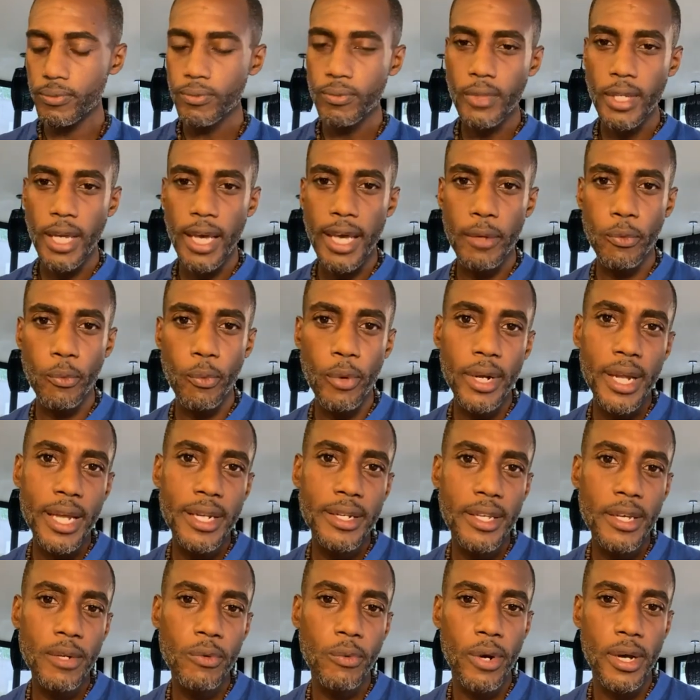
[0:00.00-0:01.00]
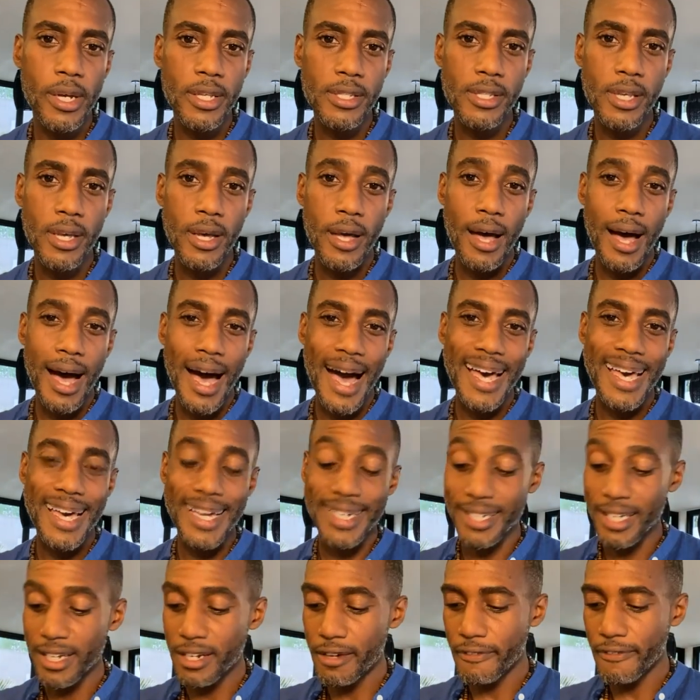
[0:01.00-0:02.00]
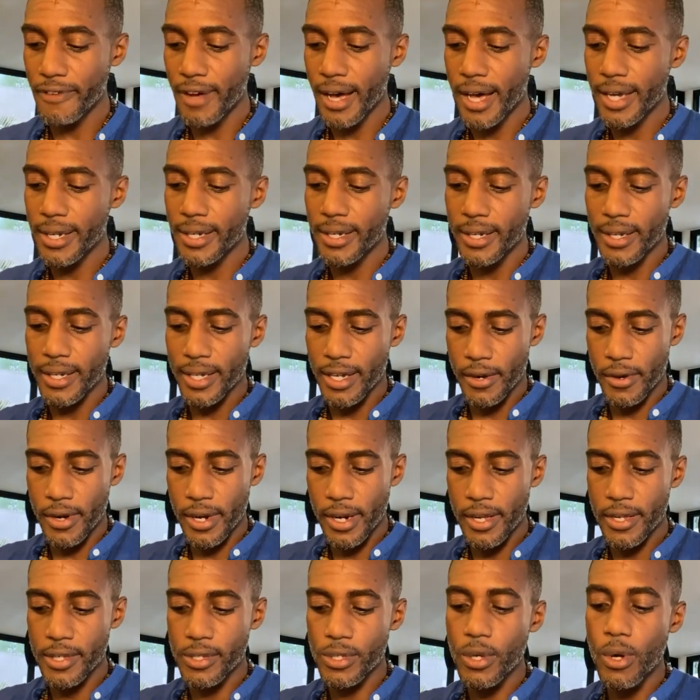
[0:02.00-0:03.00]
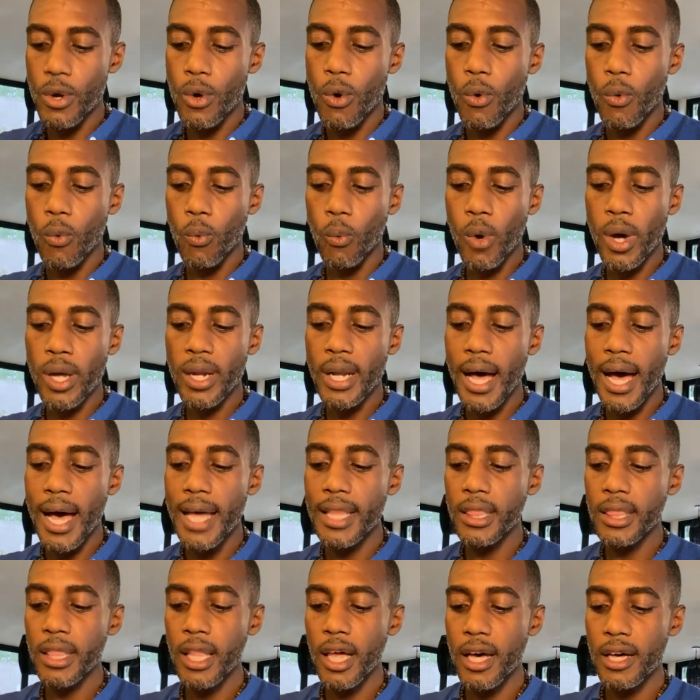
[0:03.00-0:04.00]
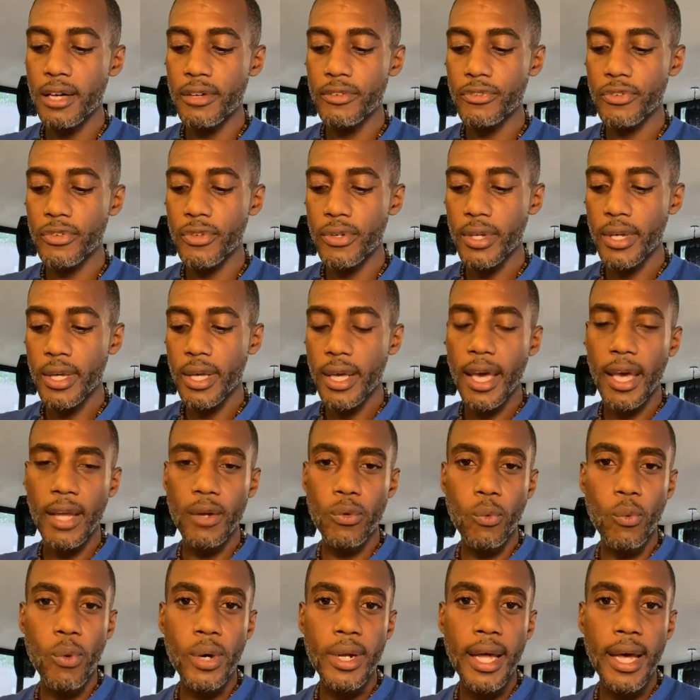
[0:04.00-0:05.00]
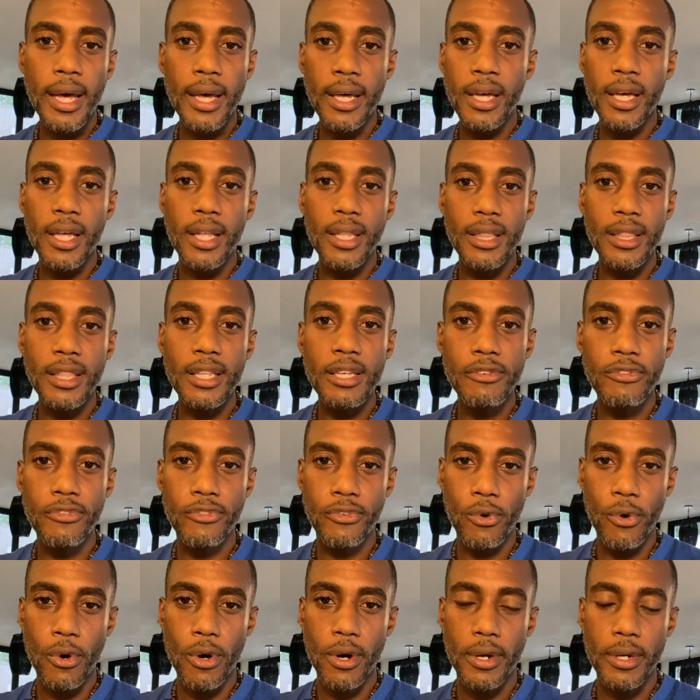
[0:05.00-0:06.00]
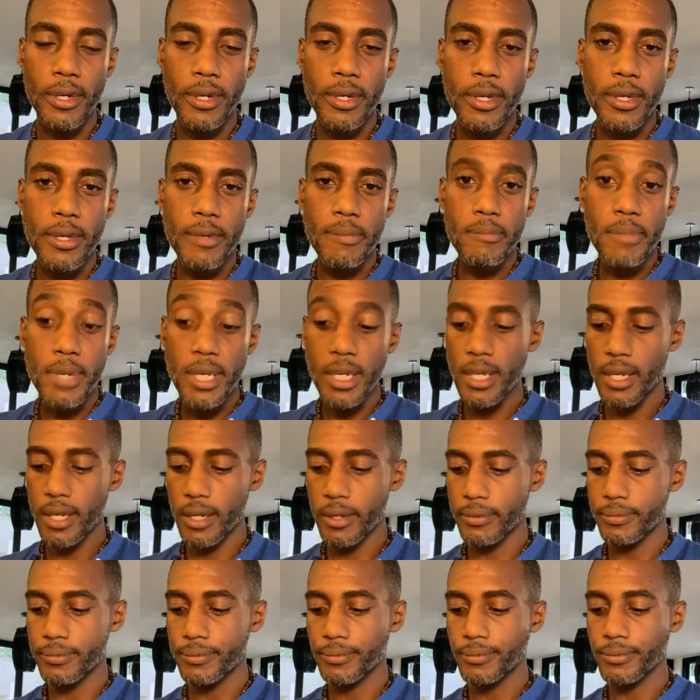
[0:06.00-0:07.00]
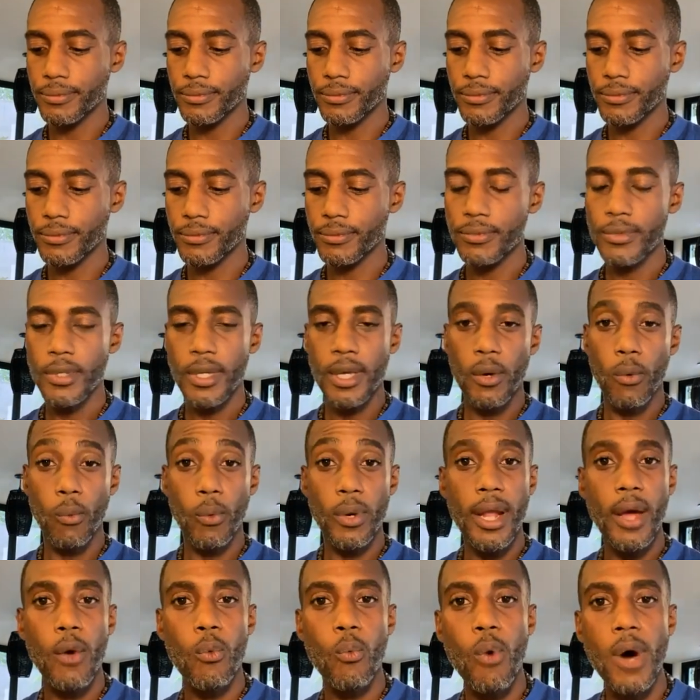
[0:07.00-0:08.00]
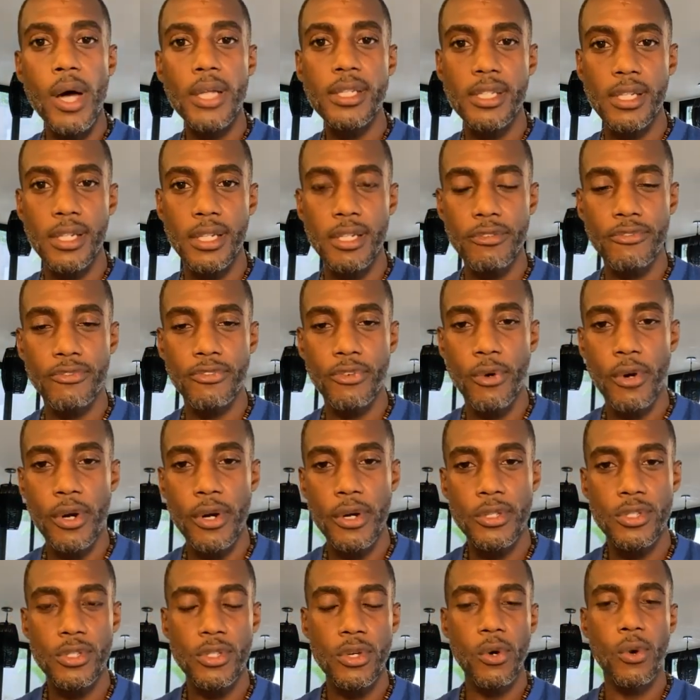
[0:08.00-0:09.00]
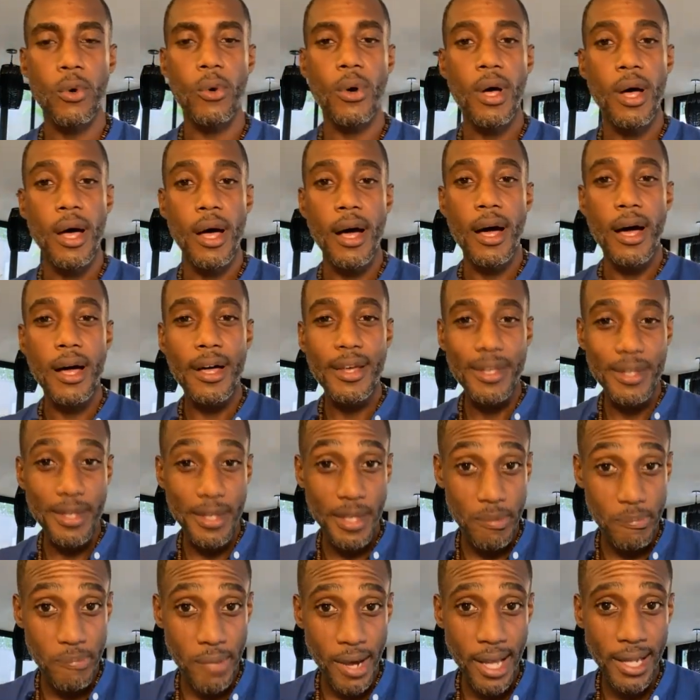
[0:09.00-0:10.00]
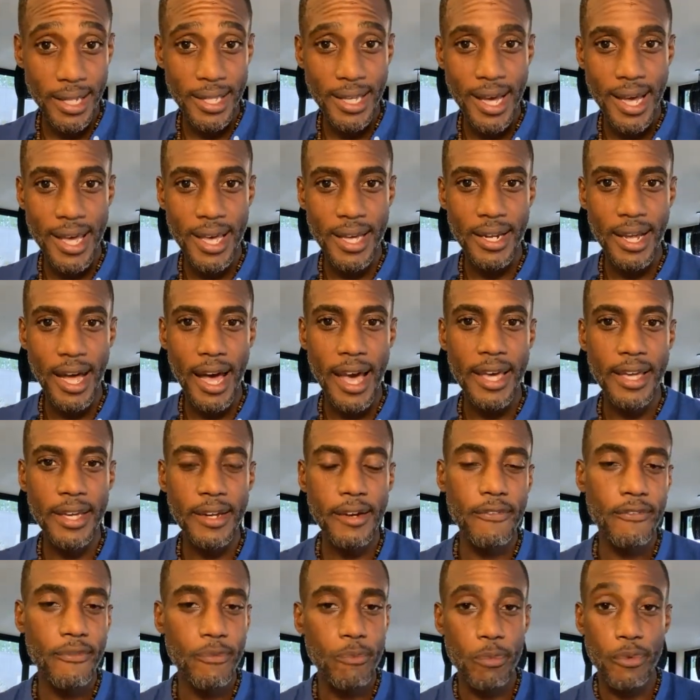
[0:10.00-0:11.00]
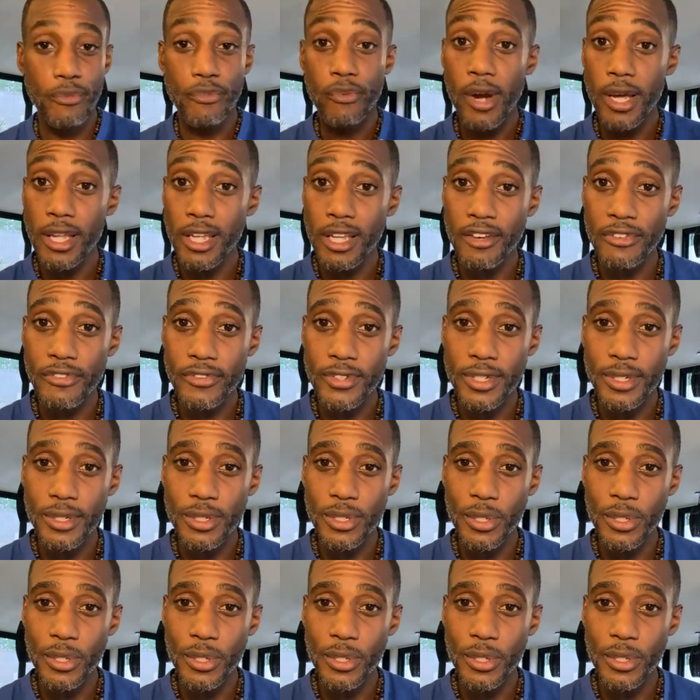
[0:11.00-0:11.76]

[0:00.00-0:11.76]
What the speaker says: And what I did was I identified, here it is, what I love and what I live for, meaning what I want to live for. So in Bali, I before I left to